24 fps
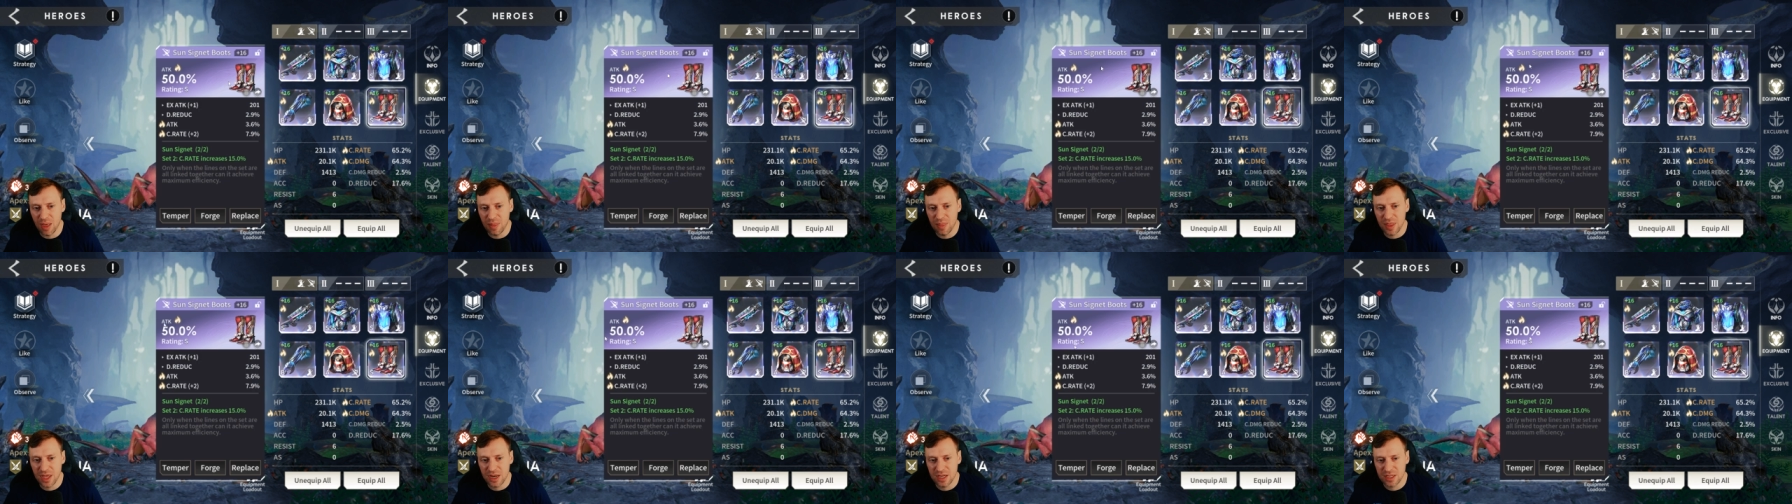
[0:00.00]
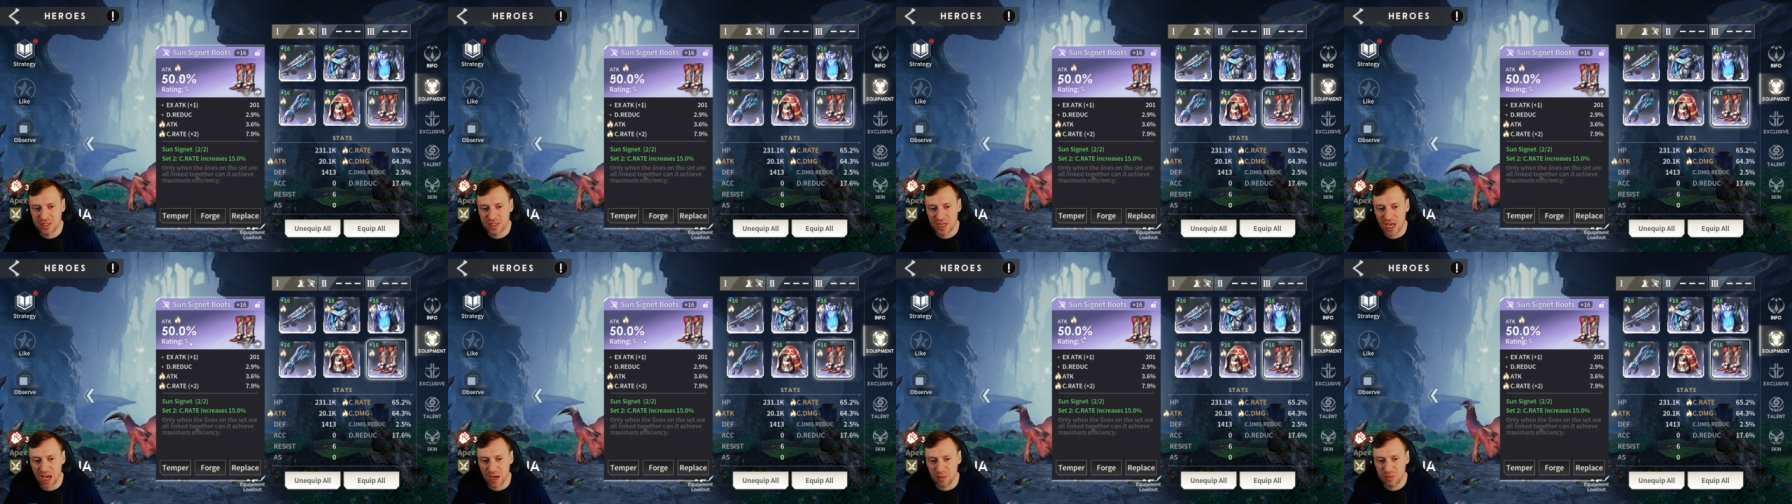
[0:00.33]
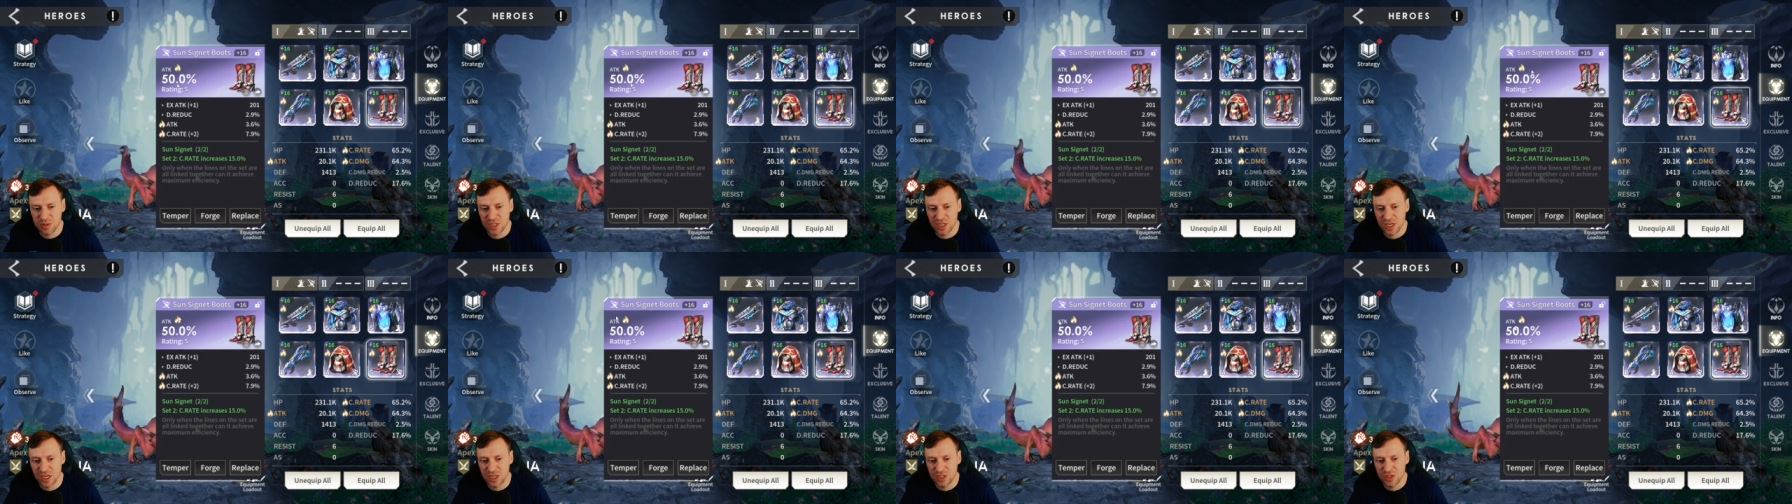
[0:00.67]
and then attack
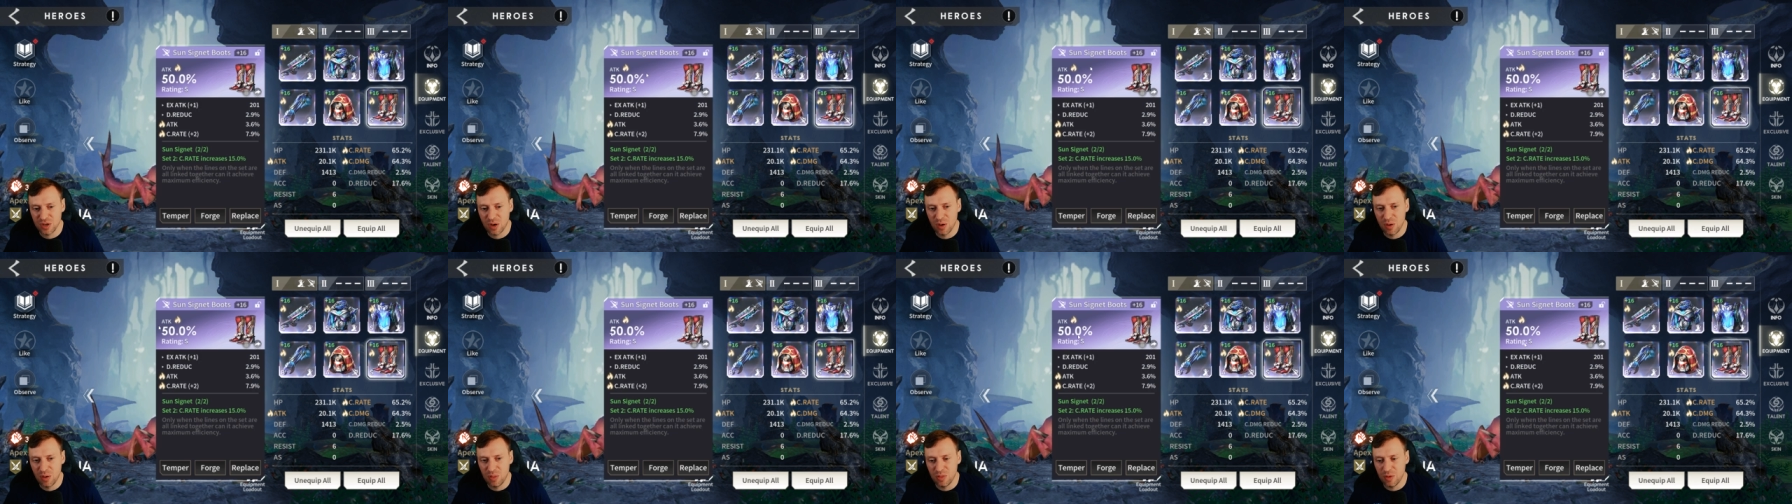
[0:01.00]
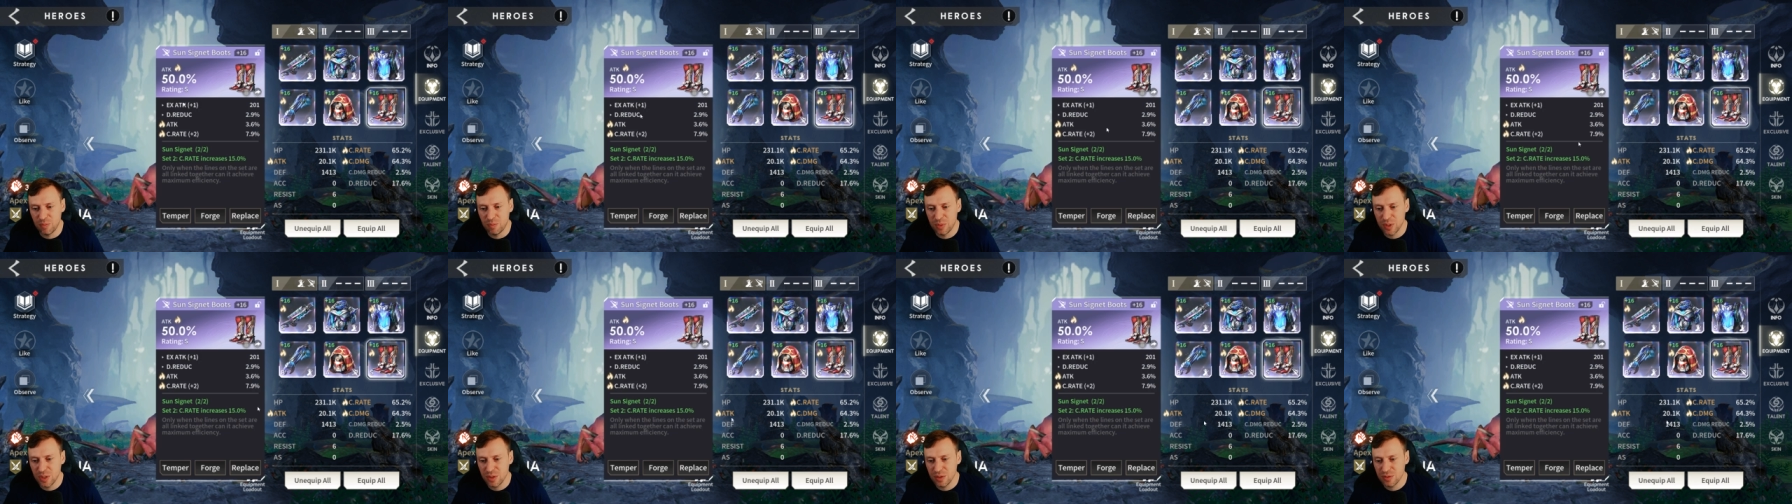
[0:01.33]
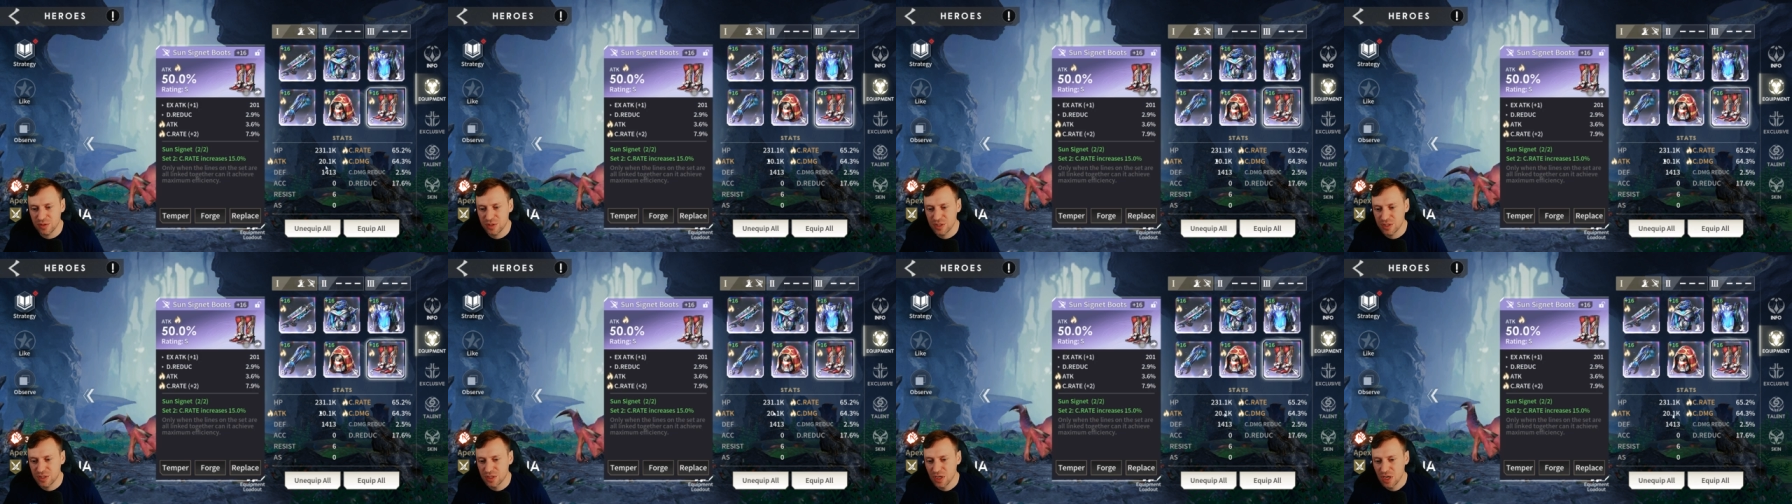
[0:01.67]
percentage on the
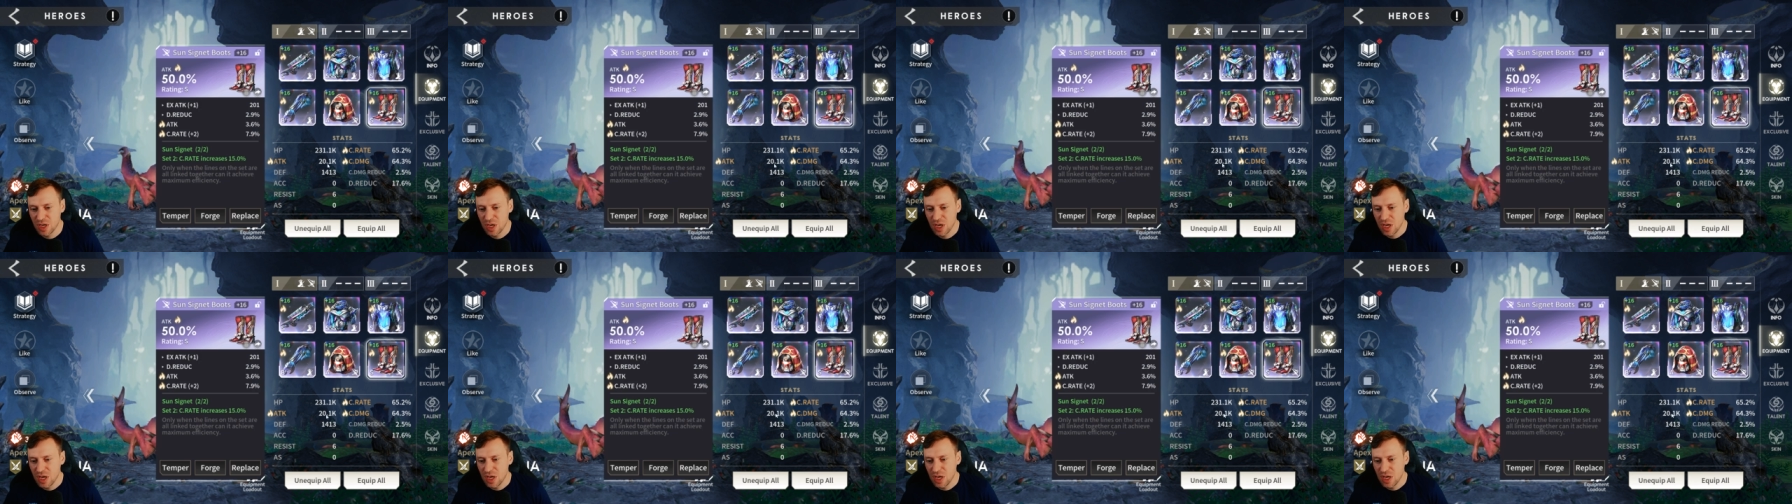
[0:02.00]
boots,